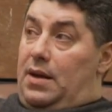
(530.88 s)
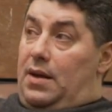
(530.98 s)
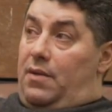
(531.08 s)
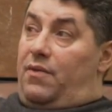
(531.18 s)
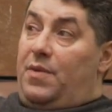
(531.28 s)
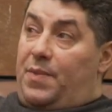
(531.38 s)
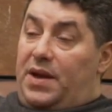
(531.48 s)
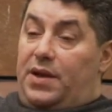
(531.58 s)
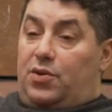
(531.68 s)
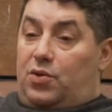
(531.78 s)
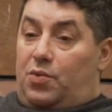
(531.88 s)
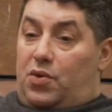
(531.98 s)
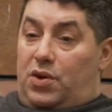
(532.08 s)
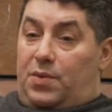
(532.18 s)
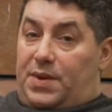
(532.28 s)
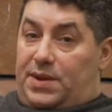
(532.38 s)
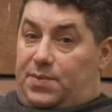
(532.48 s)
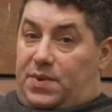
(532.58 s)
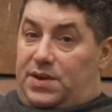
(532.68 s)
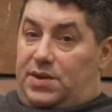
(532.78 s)
You have to put this
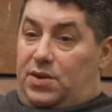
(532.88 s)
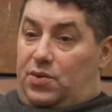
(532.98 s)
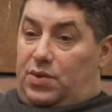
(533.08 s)
bulletproof